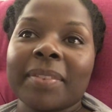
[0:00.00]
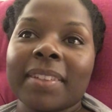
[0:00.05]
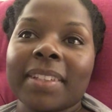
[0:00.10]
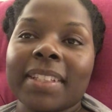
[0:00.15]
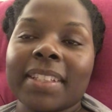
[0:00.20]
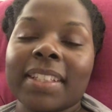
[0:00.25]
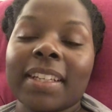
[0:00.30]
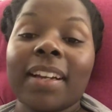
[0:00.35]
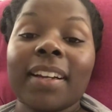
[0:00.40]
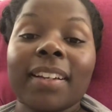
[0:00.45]

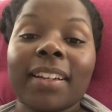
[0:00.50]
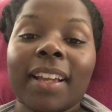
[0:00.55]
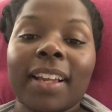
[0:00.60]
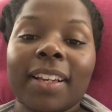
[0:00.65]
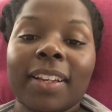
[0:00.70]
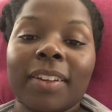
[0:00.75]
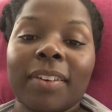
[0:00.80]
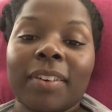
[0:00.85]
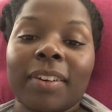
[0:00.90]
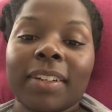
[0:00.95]
this young
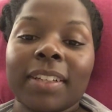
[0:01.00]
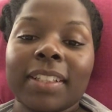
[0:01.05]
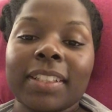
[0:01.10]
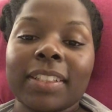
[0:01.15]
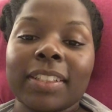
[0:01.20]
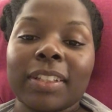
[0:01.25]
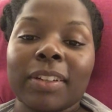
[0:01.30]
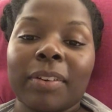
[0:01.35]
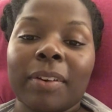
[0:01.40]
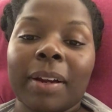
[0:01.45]
lady on
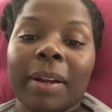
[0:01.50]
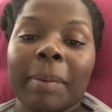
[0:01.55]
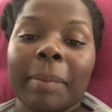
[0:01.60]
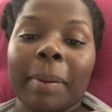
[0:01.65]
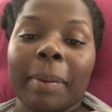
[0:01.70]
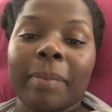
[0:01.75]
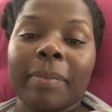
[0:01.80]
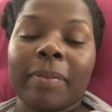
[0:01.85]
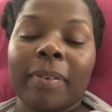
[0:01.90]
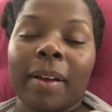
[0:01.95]
Instagram
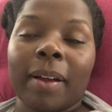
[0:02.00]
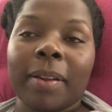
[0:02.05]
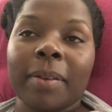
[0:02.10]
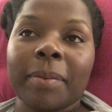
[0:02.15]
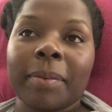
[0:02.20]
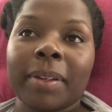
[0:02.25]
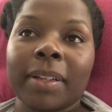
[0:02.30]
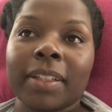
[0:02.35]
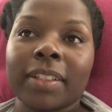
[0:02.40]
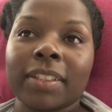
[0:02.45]
I'm
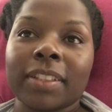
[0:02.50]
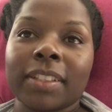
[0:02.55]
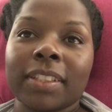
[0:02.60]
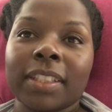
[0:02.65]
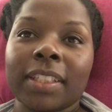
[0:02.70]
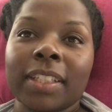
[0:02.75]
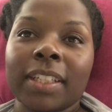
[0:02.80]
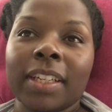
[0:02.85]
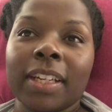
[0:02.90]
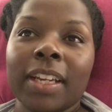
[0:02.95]
following, and
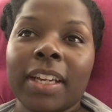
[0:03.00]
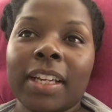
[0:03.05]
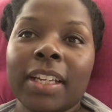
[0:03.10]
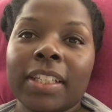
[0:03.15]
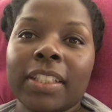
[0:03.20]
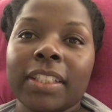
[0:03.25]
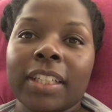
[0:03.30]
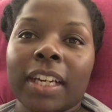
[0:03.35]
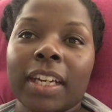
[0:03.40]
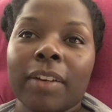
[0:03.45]
she
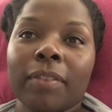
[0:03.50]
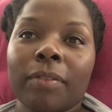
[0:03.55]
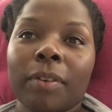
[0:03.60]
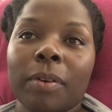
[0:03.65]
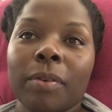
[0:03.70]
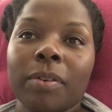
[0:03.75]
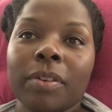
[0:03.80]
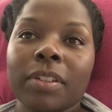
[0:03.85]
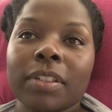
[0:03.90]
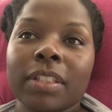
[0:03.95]
kind of
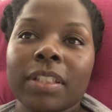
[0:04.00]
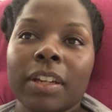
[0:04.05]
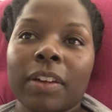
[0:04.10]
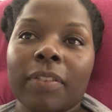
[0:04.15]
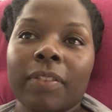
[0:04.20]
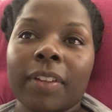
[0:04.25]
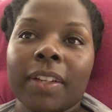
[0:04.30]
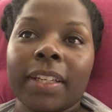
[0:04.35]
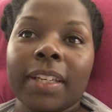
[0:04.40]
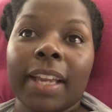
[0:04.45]
wrote
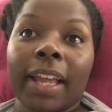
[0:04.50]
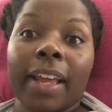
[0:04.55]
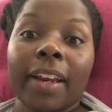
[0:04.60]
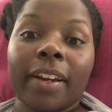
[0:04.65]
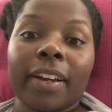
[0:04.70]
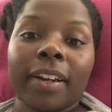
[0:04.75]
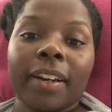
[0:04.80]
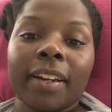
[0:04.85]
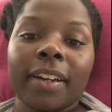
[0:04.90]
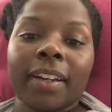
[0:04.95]
herself a
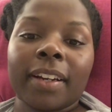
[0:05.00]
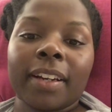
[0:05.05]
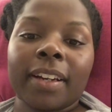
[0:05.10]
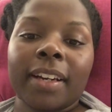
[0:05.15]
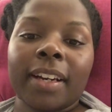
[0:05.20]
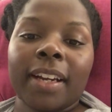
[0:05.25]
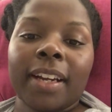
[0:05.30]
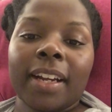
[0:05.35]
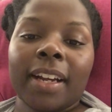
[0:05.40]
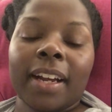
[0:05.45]
letter
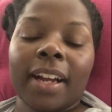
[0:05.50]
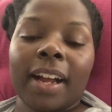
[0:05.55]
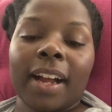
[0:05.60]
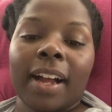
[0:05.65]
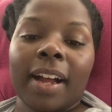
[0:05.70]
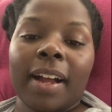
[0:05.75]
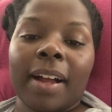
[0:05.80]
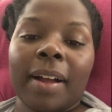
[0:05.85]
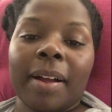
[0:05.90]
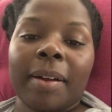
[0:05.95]

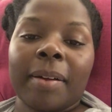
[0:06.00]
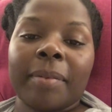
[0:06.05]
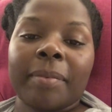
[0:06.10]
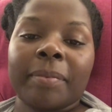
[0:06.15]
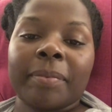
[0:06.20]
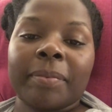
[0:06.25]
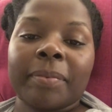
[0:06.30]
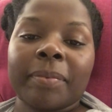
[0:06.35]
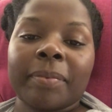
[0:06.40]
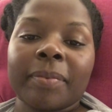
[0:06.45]

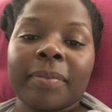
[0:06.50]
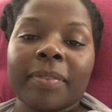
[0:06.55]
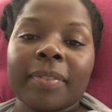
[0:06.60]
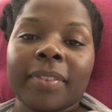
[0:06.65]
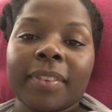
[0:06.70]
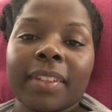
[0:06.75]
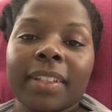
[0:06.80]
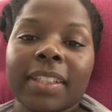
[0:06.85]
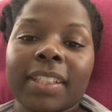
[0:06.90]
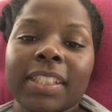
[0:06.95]
um,
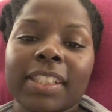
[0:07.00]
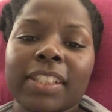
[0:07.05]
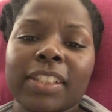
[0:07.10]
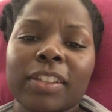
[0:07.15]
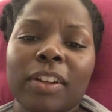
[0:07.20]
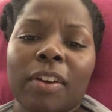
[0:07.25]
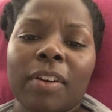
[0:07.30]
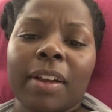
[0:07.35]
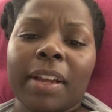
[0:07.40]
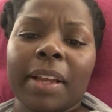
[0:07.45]
just
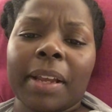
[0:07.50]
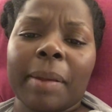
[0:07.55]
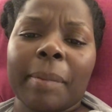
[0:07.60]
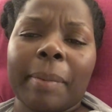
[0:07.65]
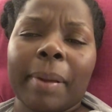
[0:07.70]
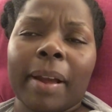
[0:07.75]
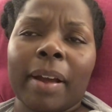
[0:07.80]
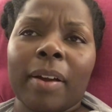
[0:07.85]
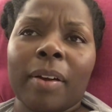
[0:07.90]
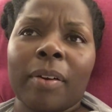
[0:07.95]
talking
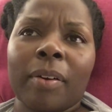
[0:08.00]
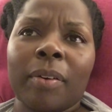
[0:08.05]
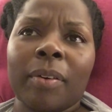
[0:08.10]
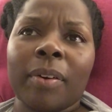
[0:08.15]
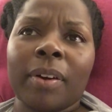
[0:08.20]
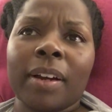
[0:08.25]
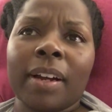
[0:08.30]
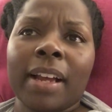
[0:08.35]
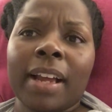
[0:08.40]
about